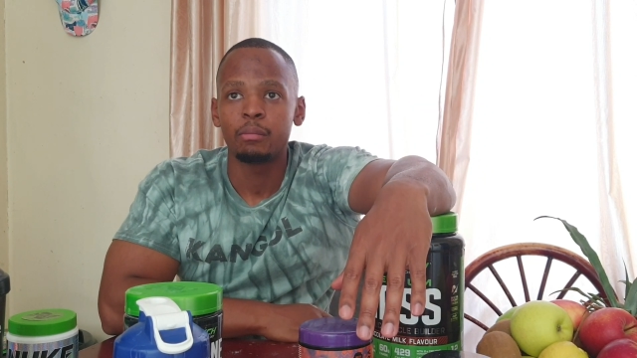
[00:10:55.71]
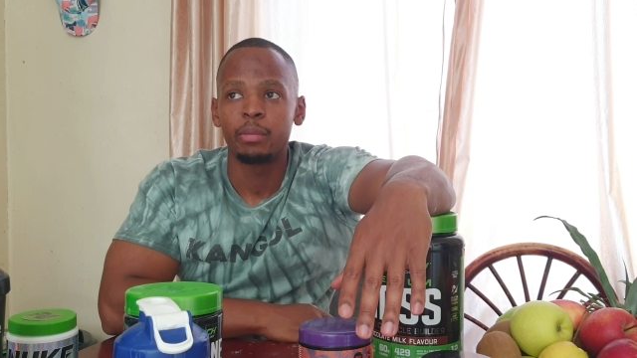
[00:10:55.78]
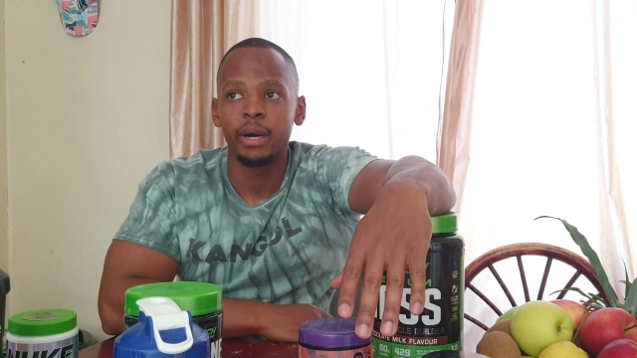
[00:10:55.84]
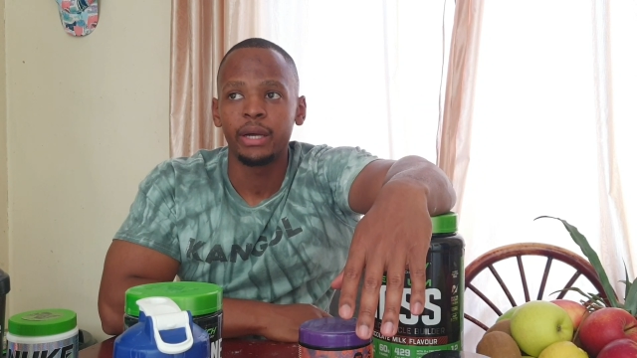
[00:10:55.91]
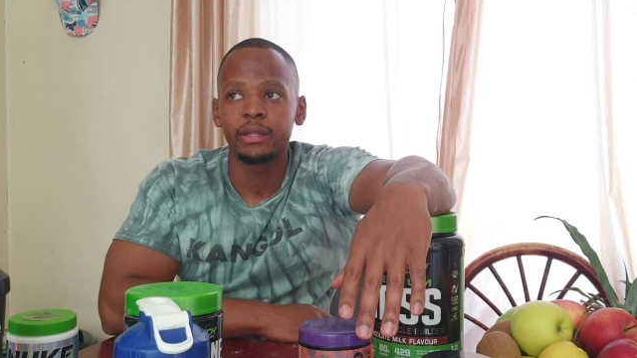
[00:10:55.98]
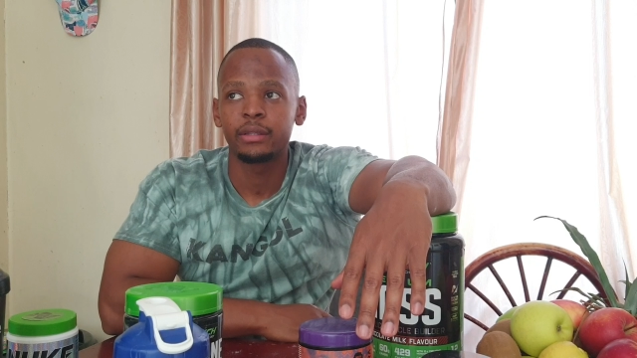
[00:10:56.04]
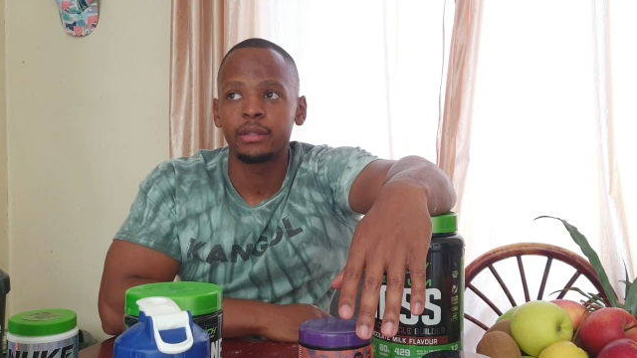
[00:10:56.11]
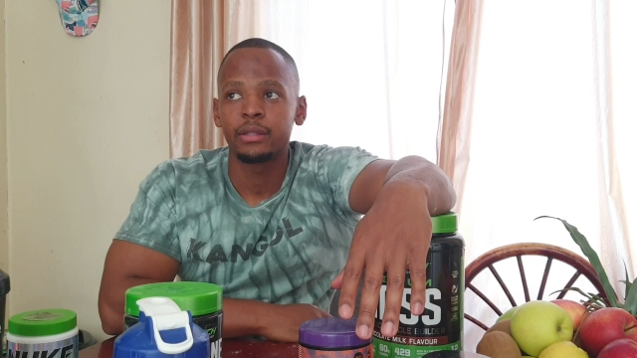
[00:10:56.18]

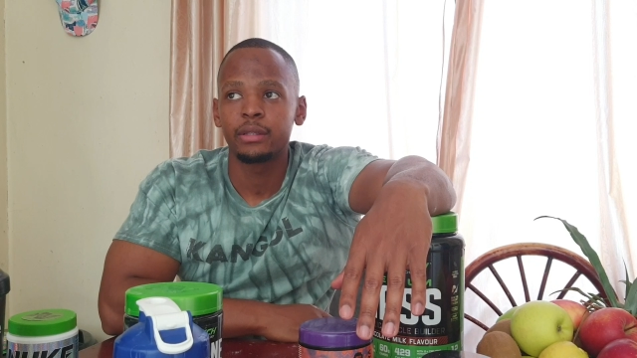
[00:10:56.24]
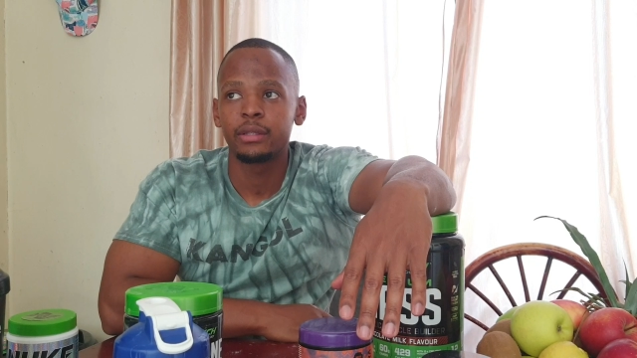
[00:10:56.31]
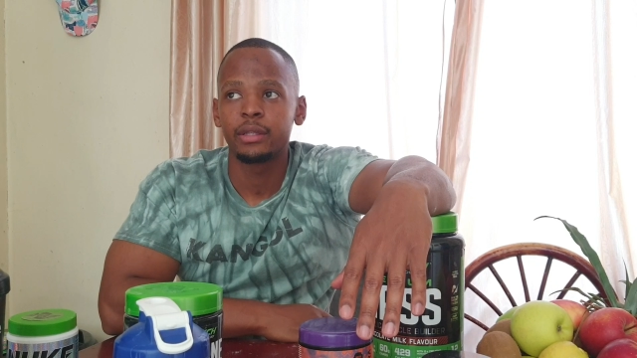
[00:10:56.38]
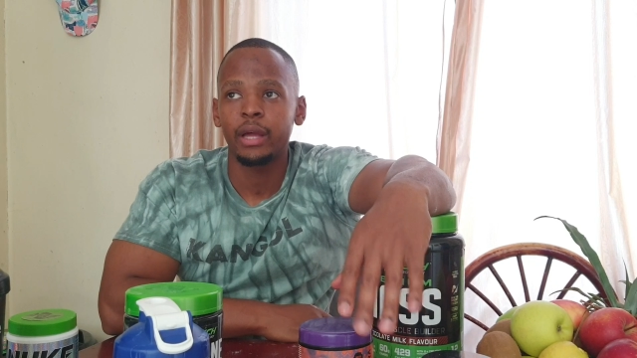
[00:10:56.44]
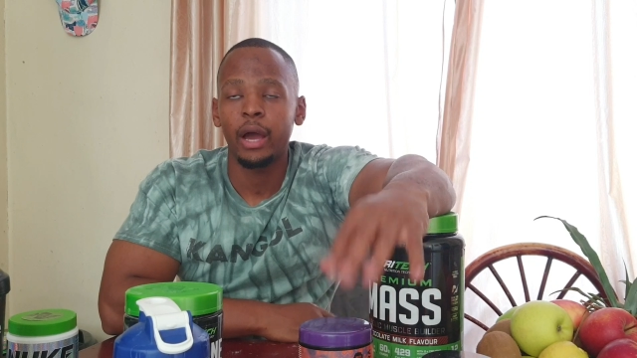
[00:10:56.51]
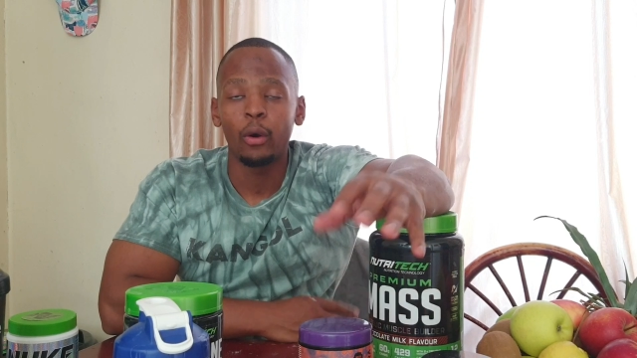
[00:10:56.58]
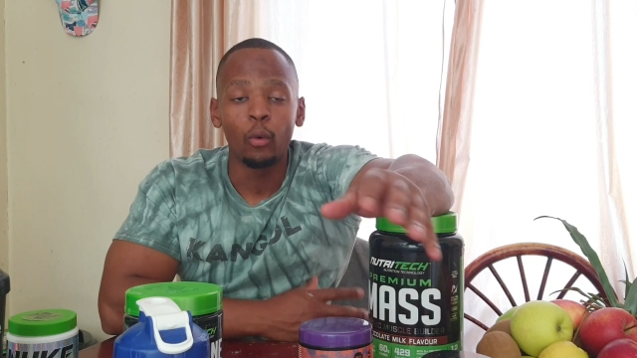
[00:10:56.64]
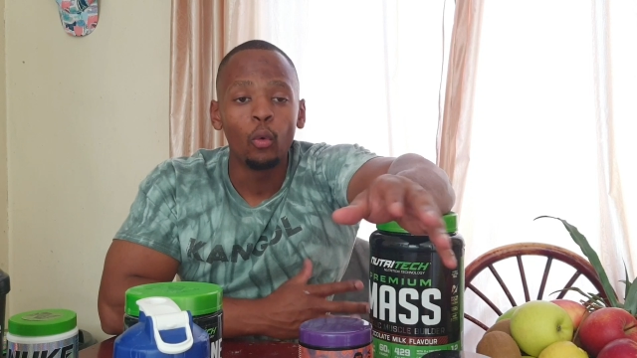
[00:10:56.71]
but
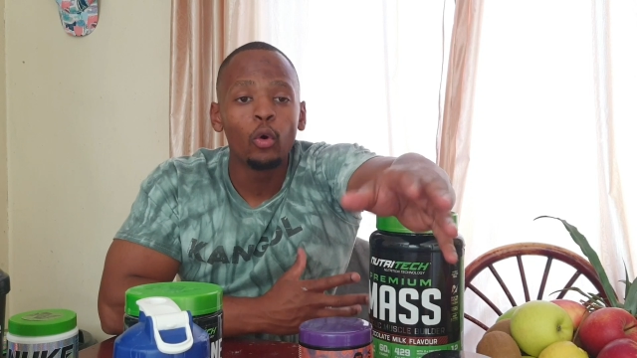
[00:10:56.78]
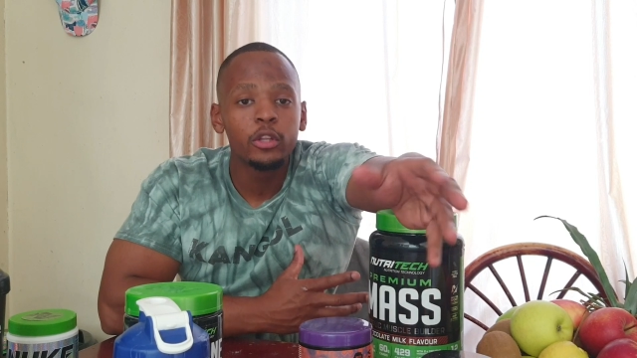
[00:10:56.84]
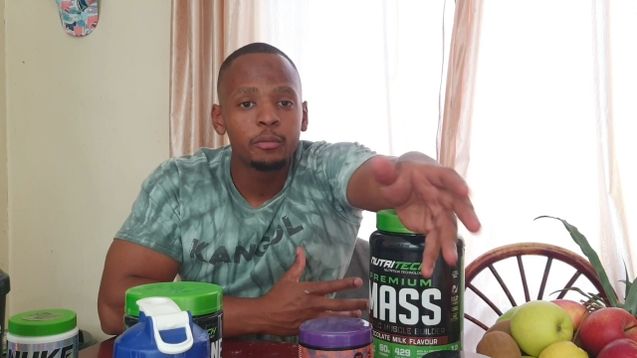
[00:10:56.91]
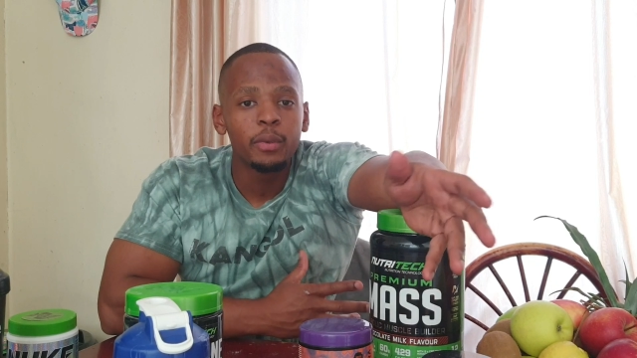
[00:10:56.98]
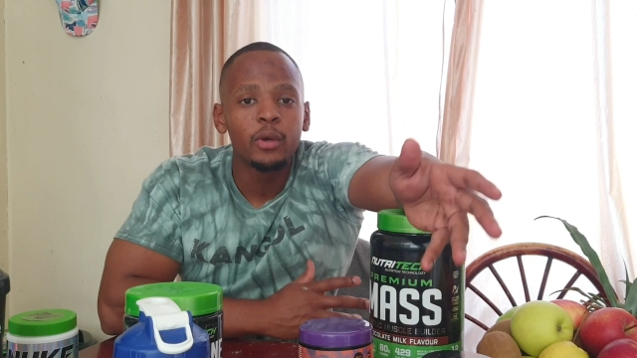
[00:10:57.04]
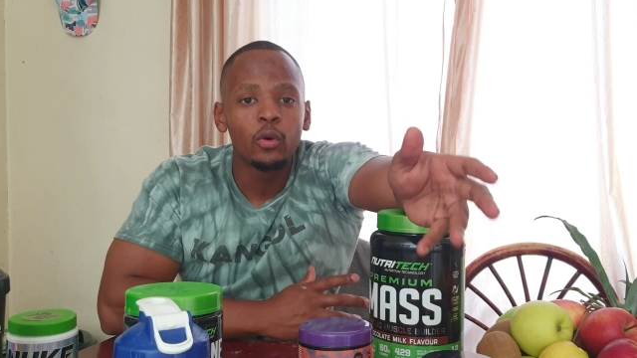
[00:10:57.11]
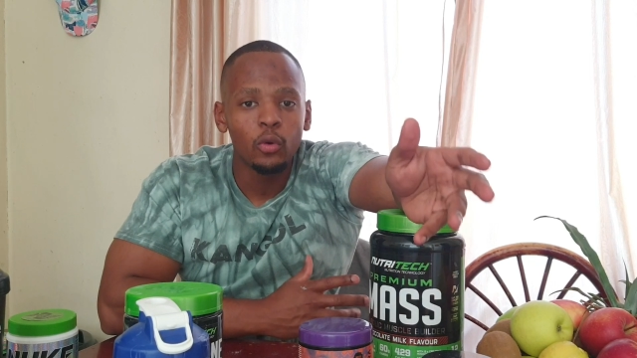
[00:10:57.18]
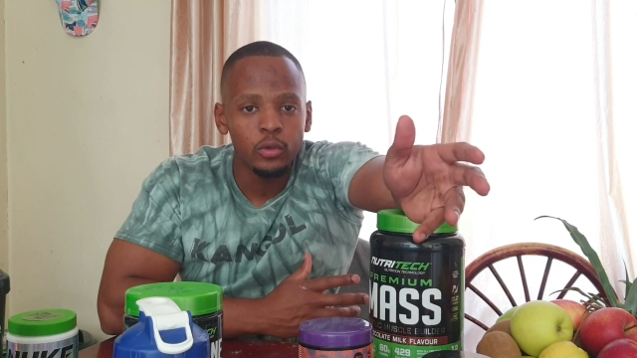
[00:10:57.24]
I walked
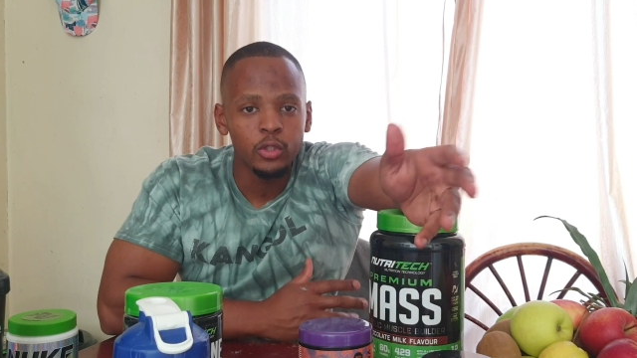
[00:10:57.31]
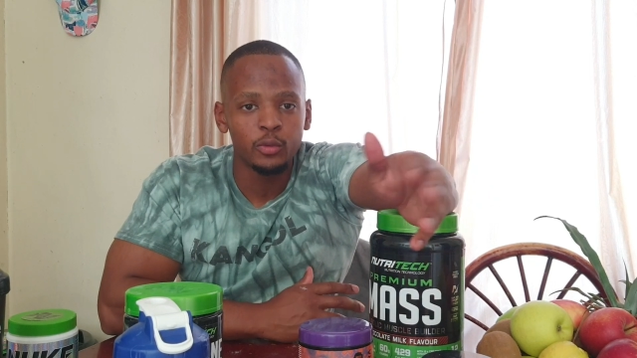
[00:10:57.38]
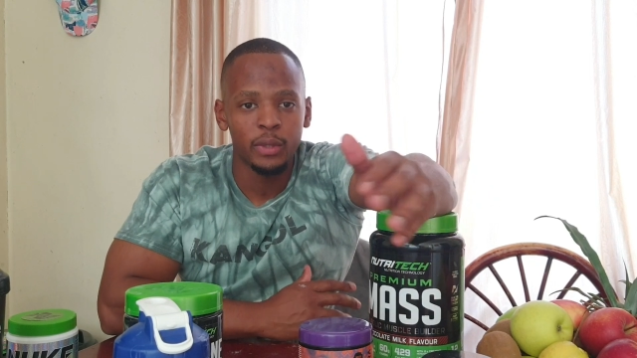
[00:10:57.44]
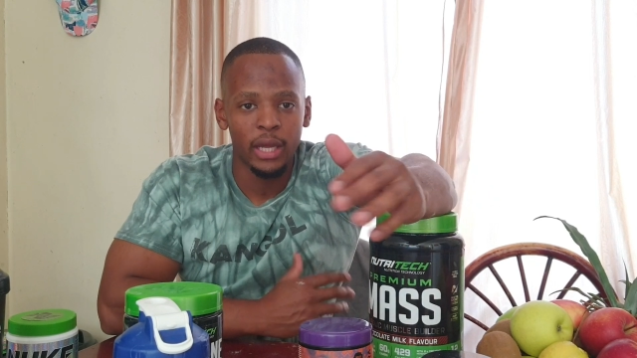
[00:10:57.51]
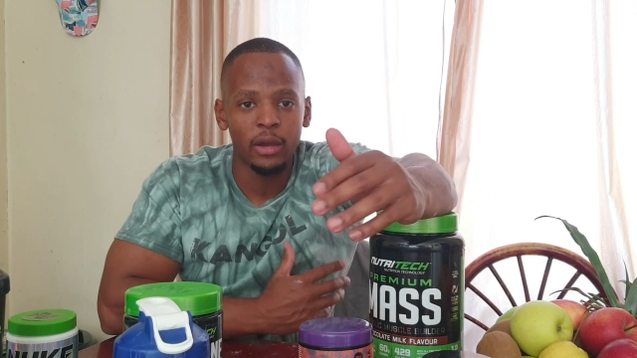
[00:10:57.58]
because when